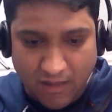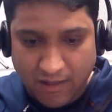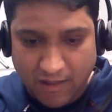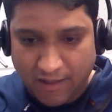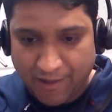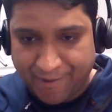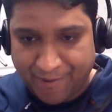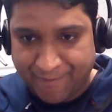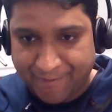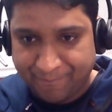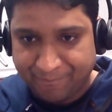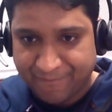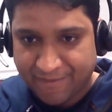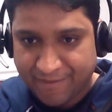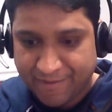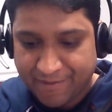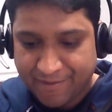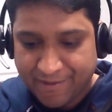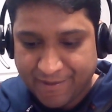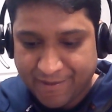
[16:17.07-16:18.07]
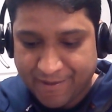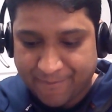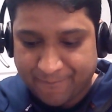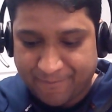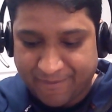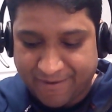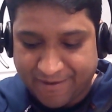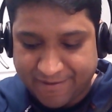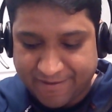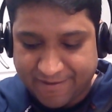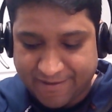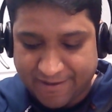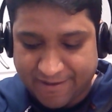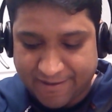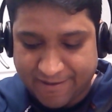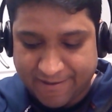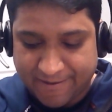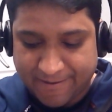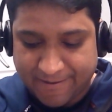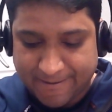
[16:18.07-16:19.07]
Um, but
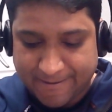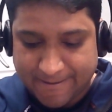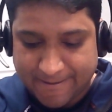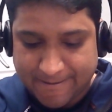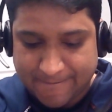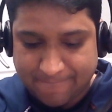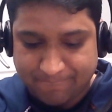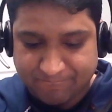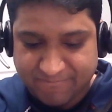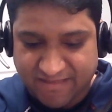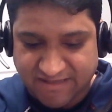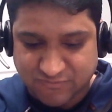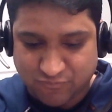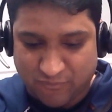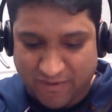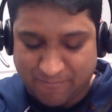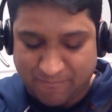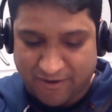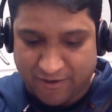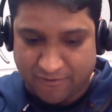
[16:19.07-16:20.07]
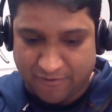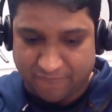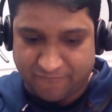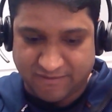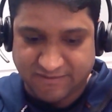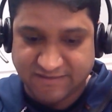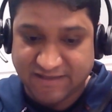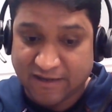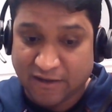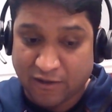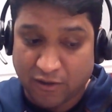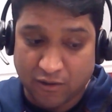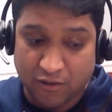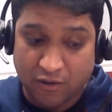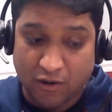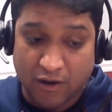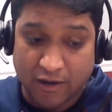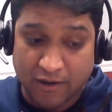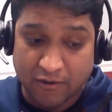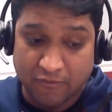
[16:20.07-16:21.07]
that's one part of it. There are a
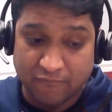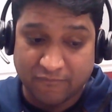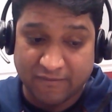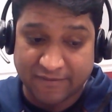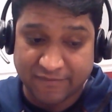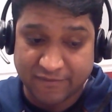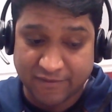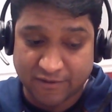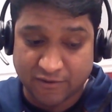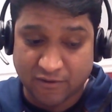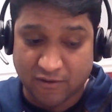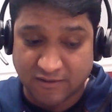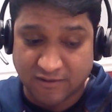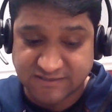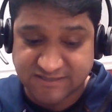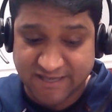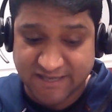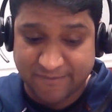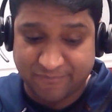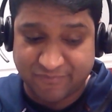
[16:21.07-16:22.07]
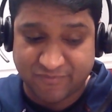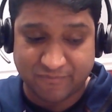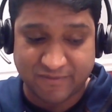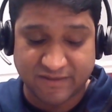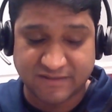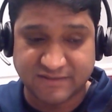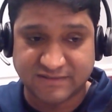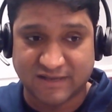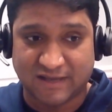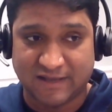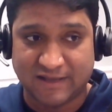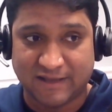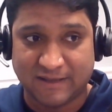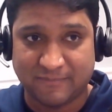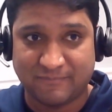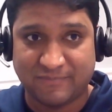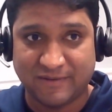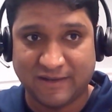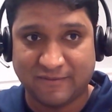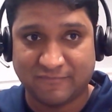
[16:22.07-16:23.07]
lot of other concepts which I
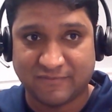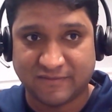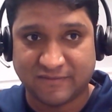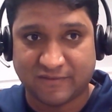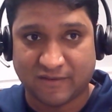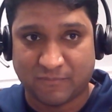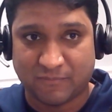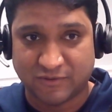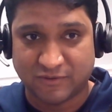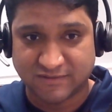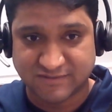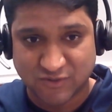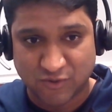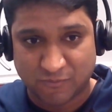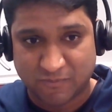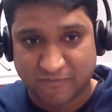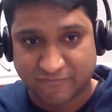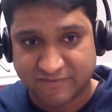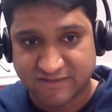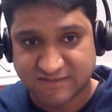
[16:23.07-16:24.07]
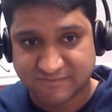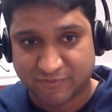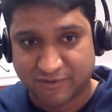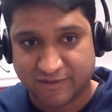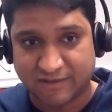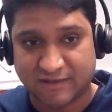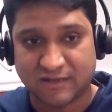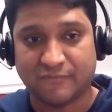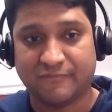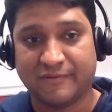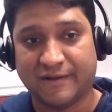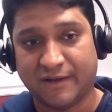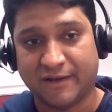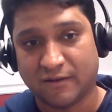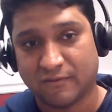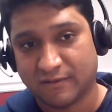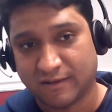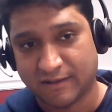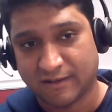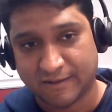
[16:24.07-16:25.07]
believe is about the scope of this particular
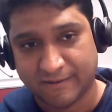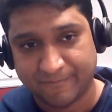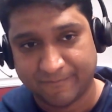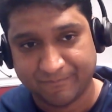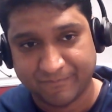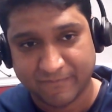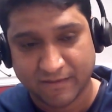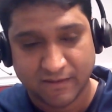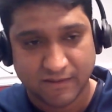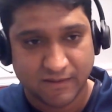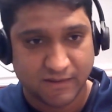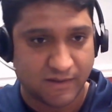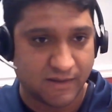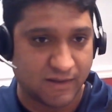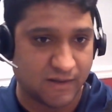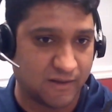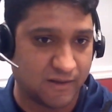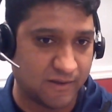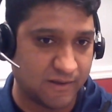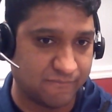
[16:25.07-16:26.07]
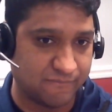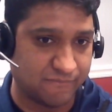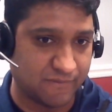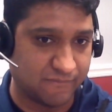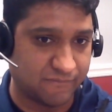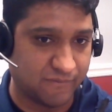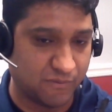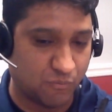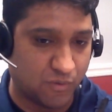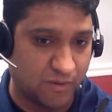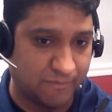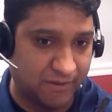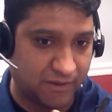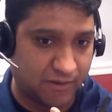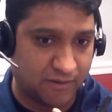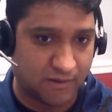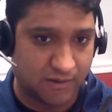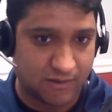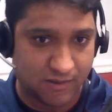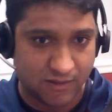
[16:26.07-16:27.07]
video. If you want me
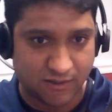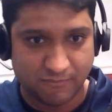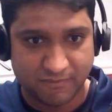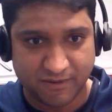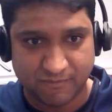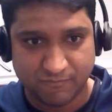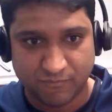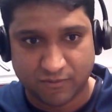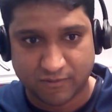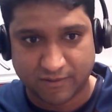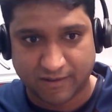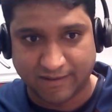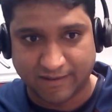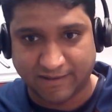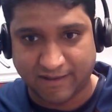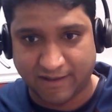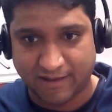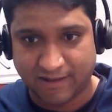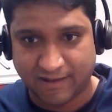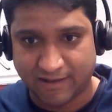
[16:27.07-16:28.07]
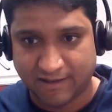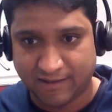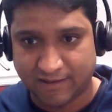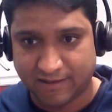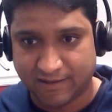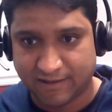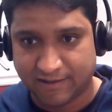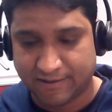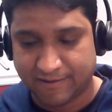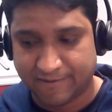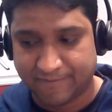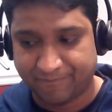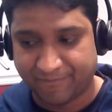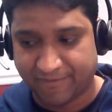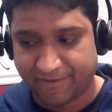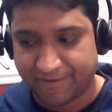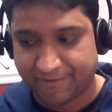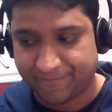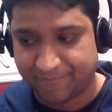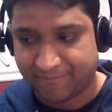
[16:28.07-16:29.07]
to talk a little bit more, I can.
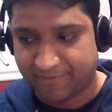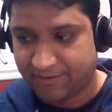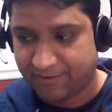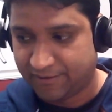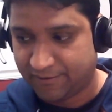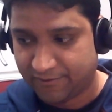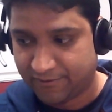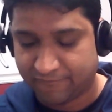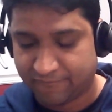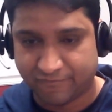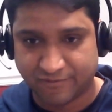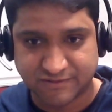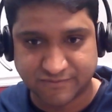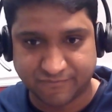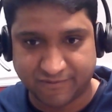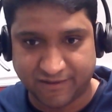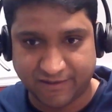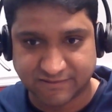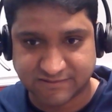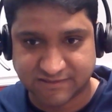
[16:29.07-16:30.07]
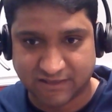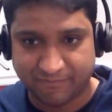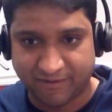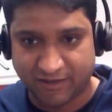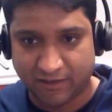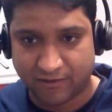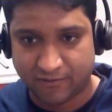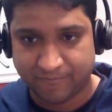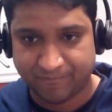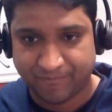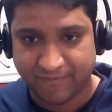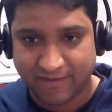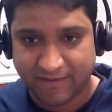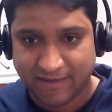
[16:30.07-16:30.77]
In future videos, let me know.